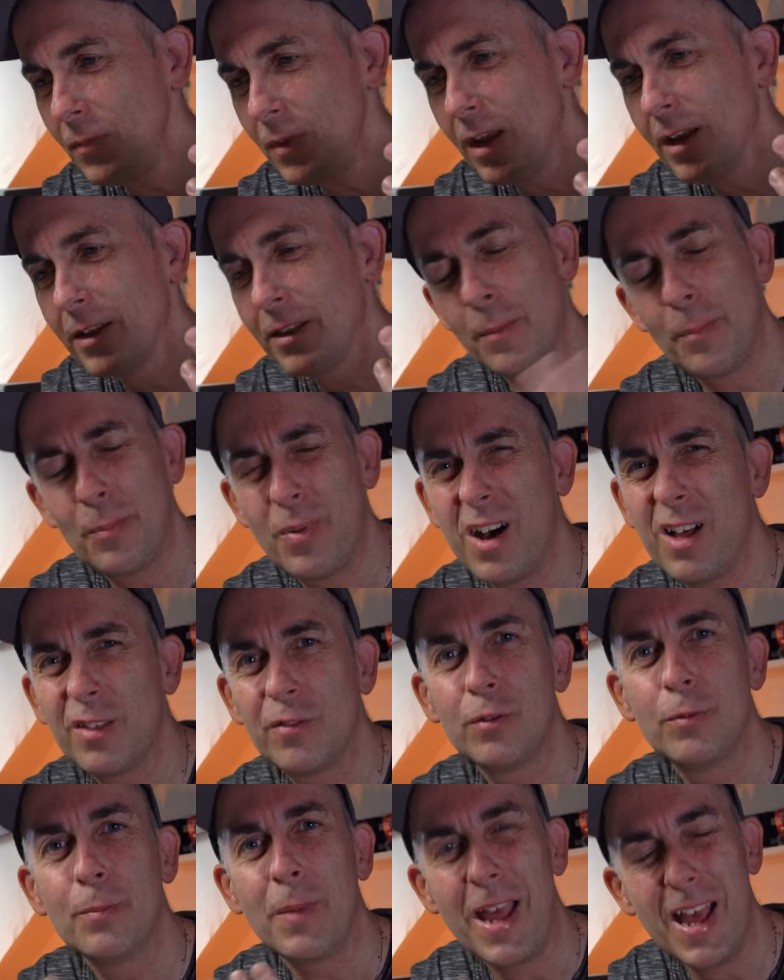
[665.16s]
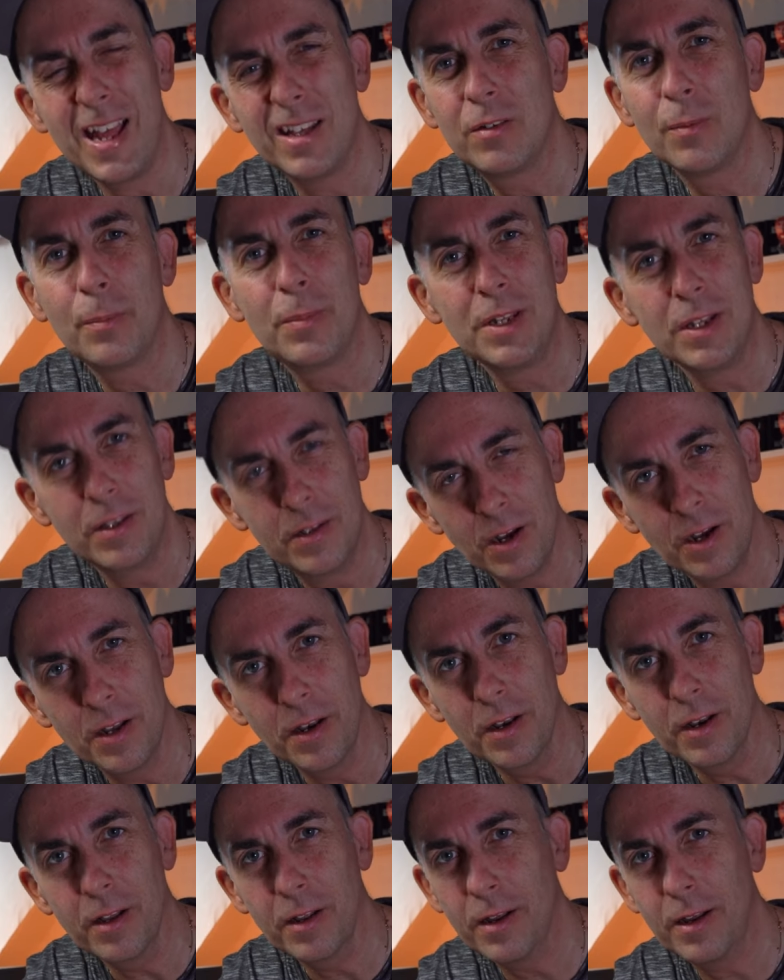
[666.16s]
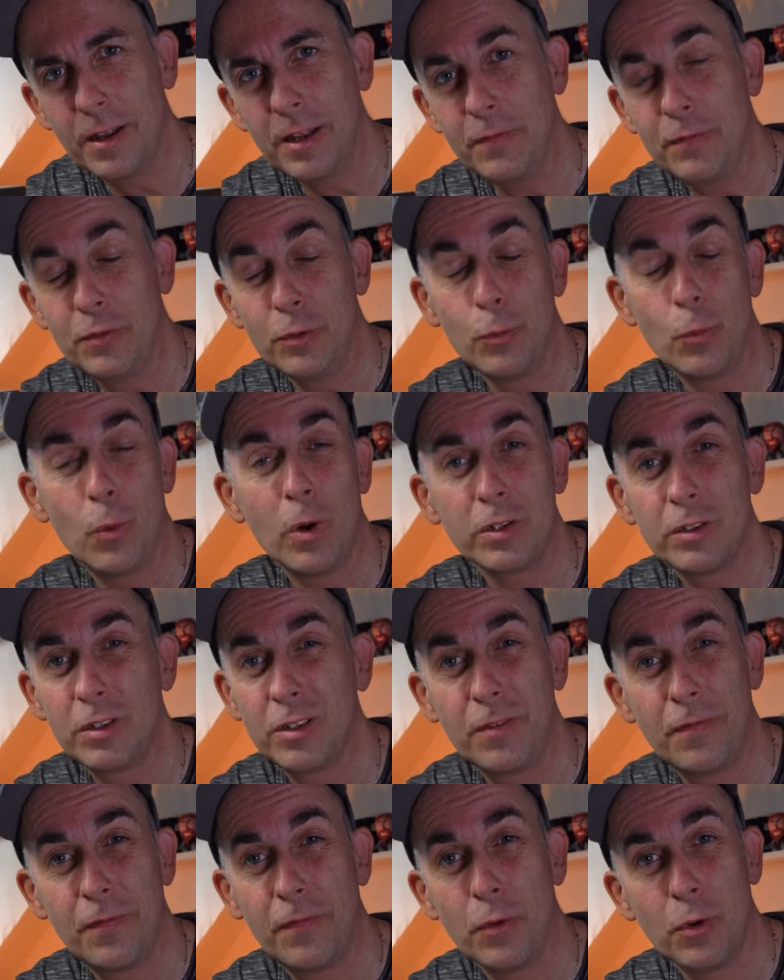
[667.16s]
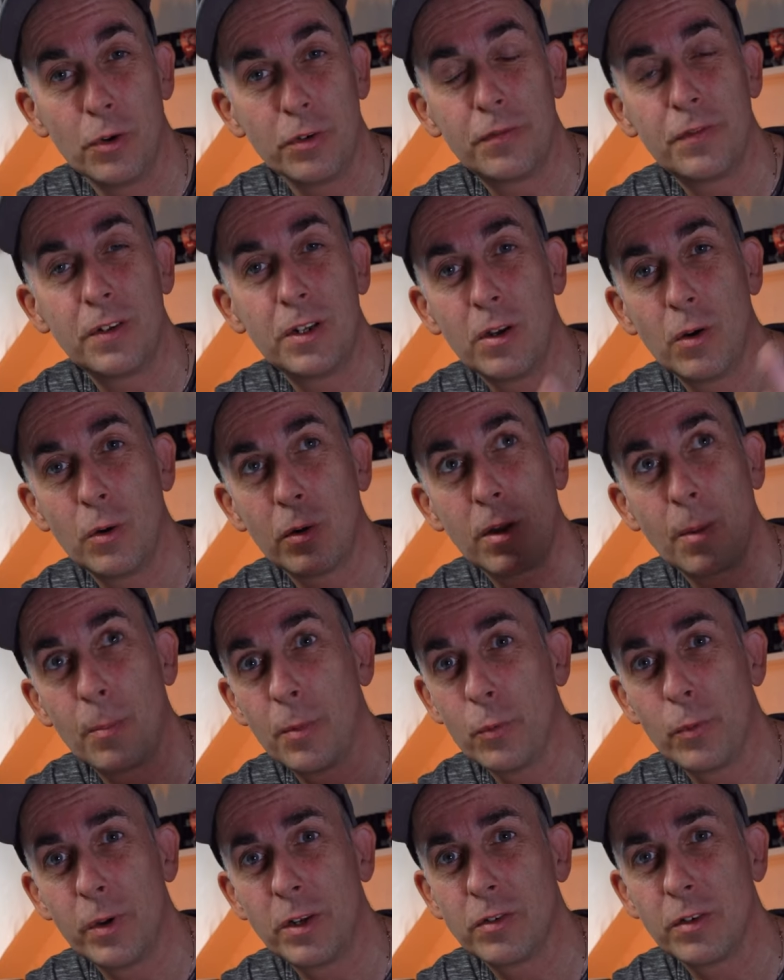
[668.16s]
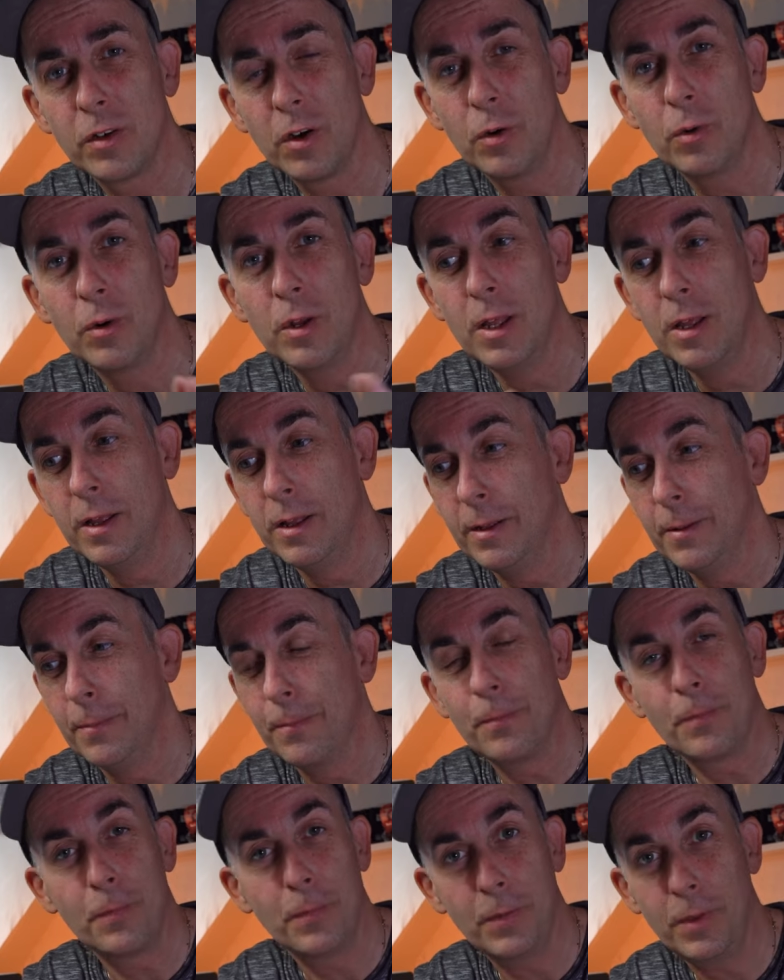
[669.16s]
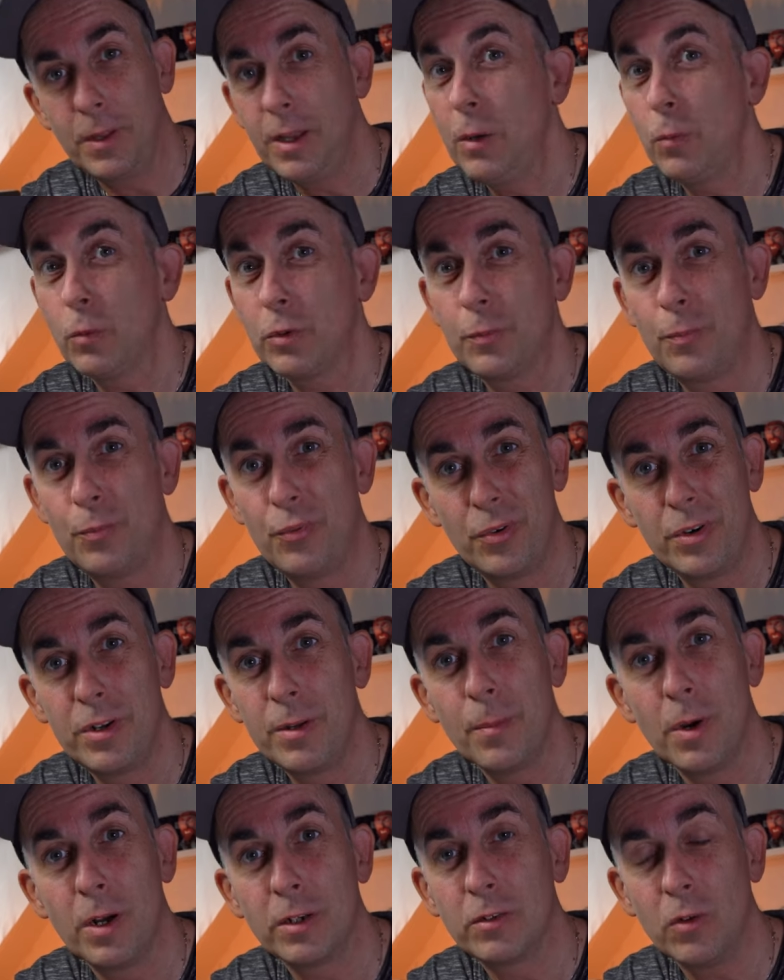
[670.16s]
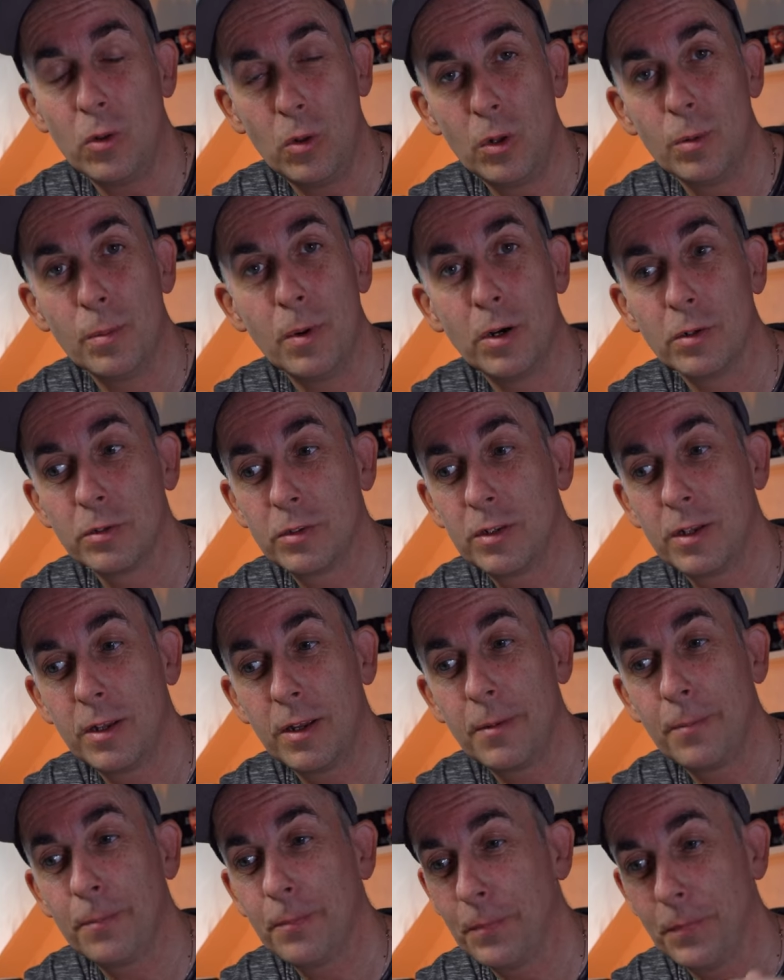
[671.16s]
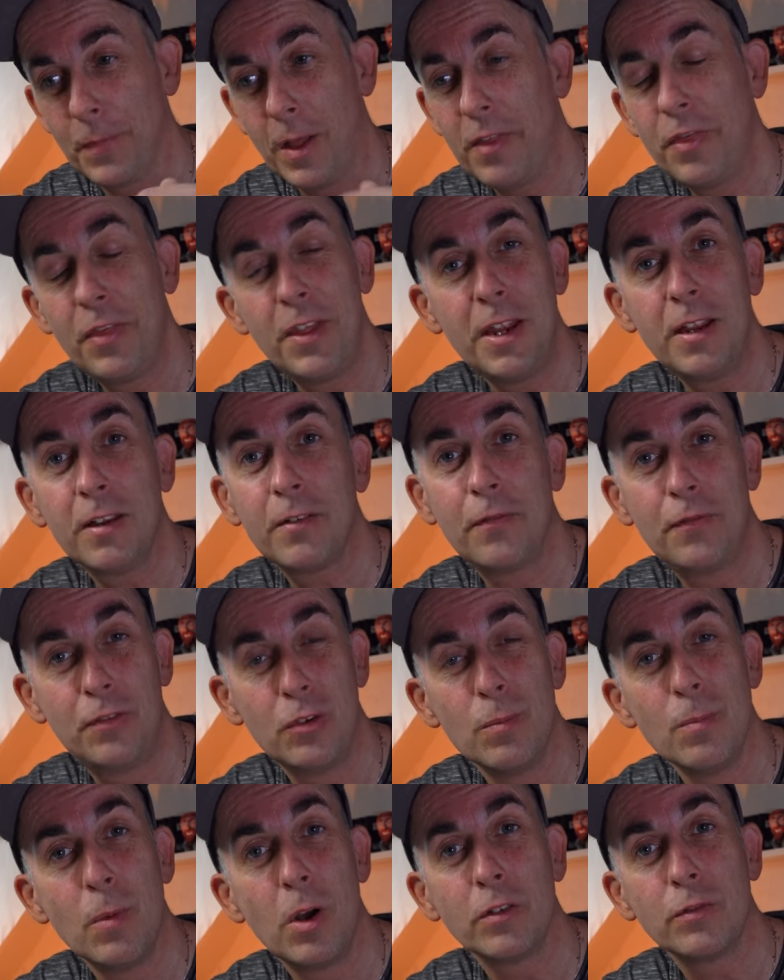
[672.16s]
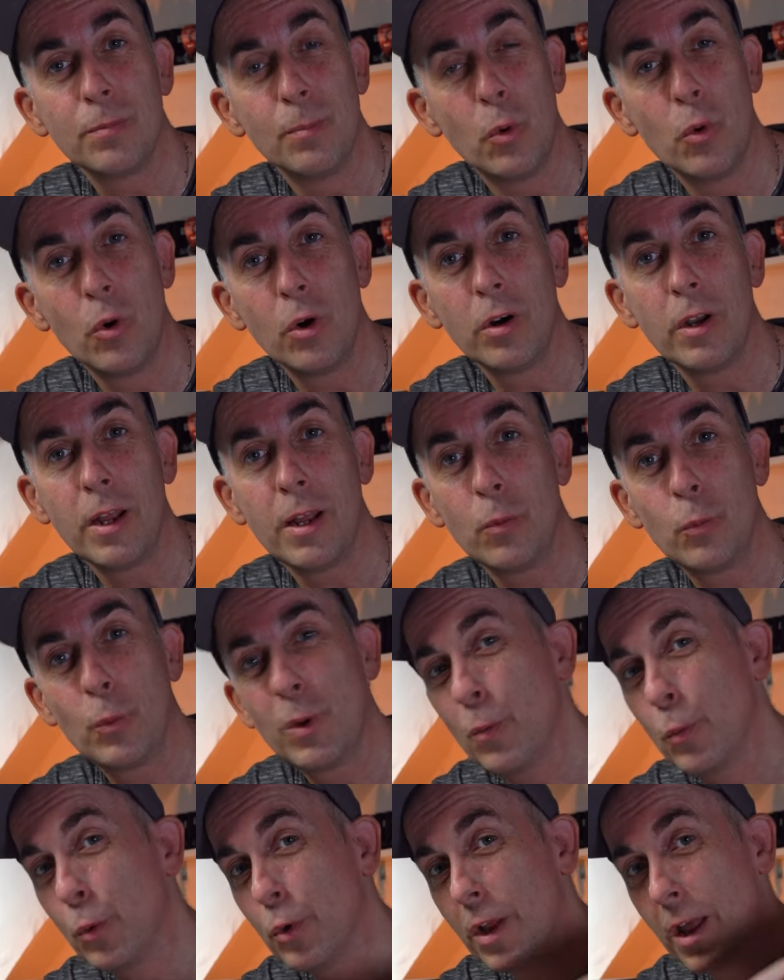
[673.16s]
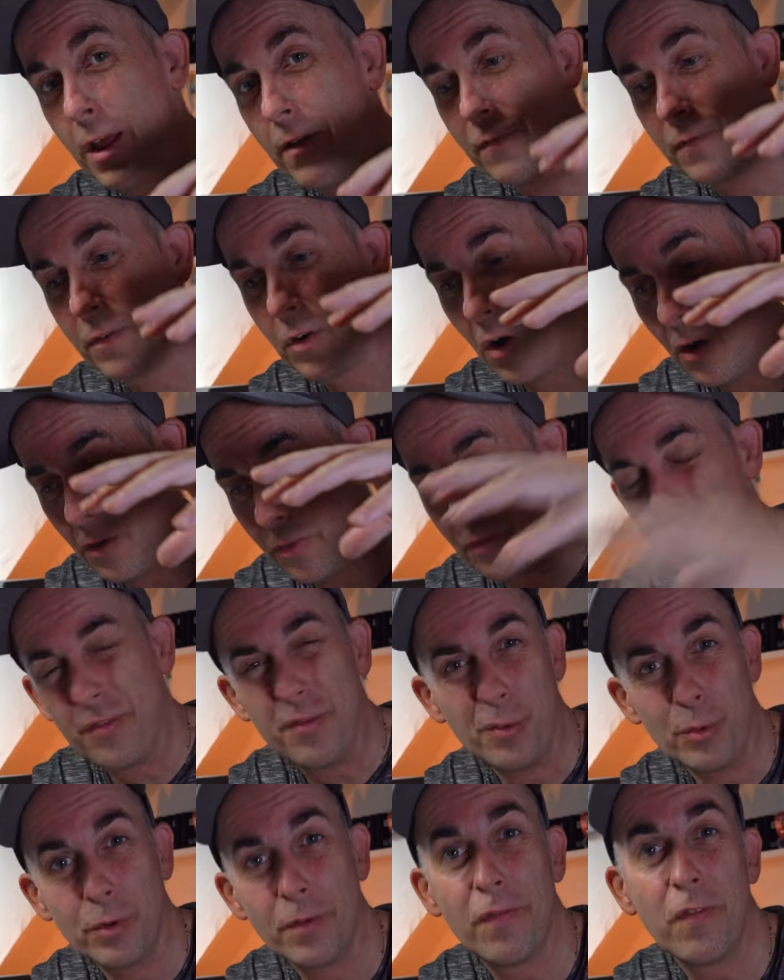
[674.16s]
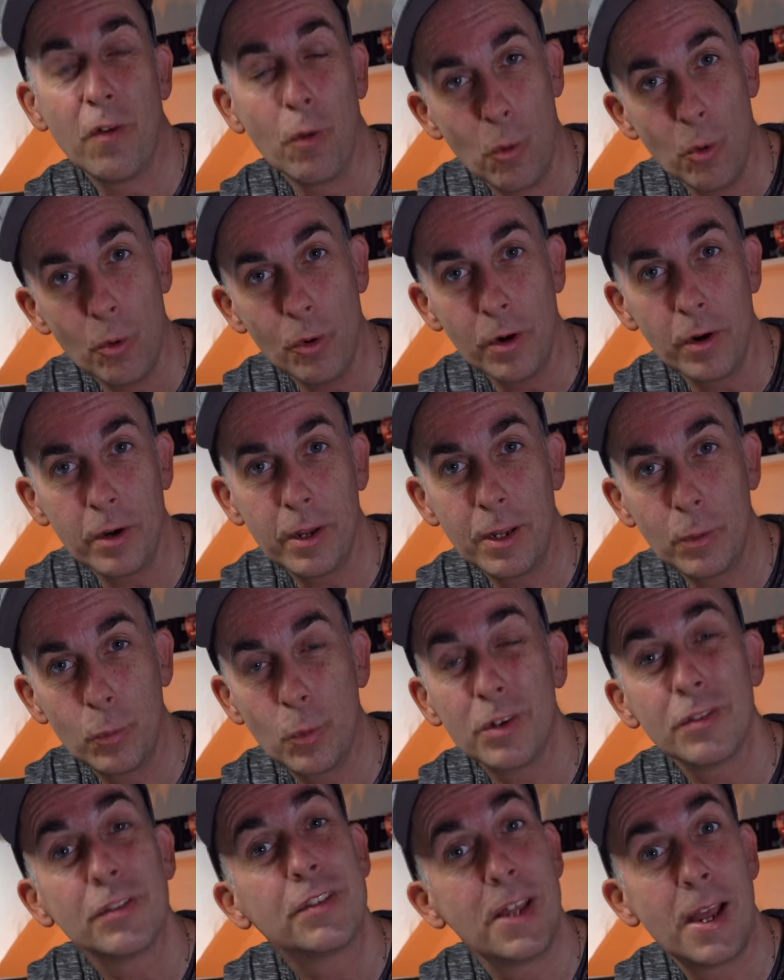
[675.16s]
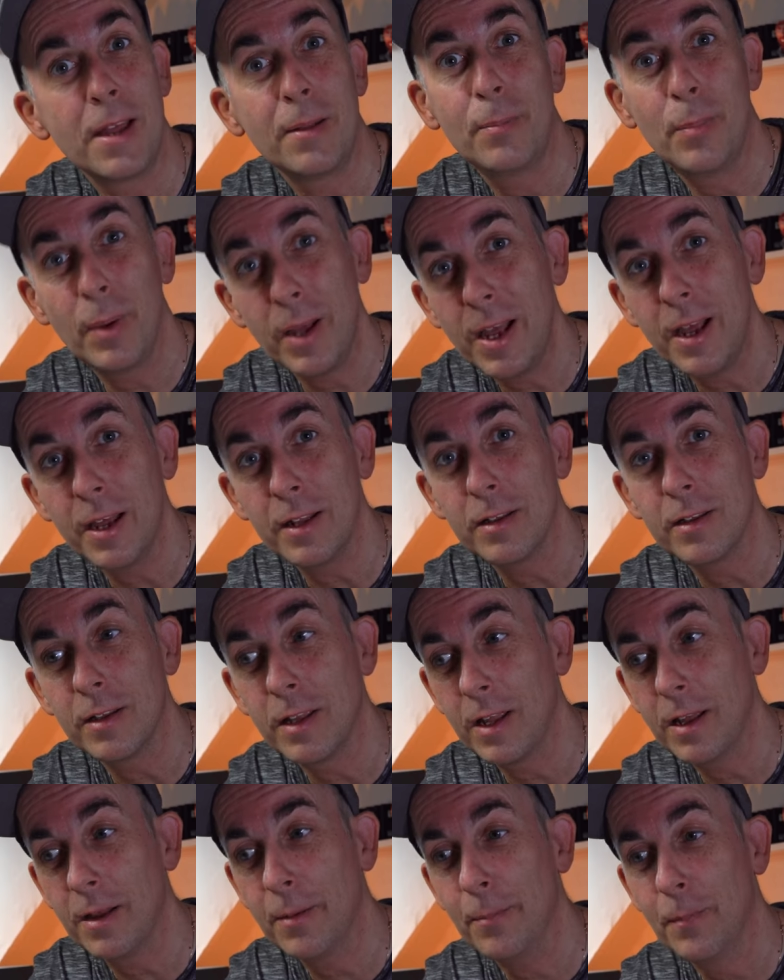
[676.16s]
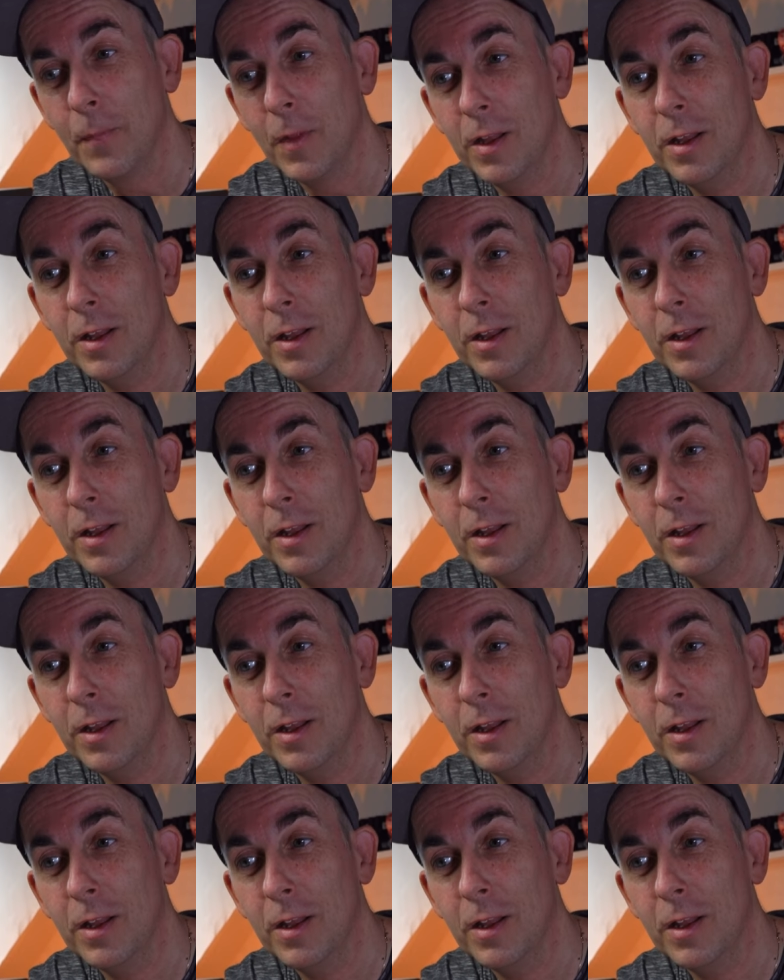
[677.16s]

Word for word: uh, the bathroom had to be done. Uh, if you watched the first video a couple of weeks ago, it was pretty much almost, um, I think a few months more and we would have gone through the floor. It was that bad. Um,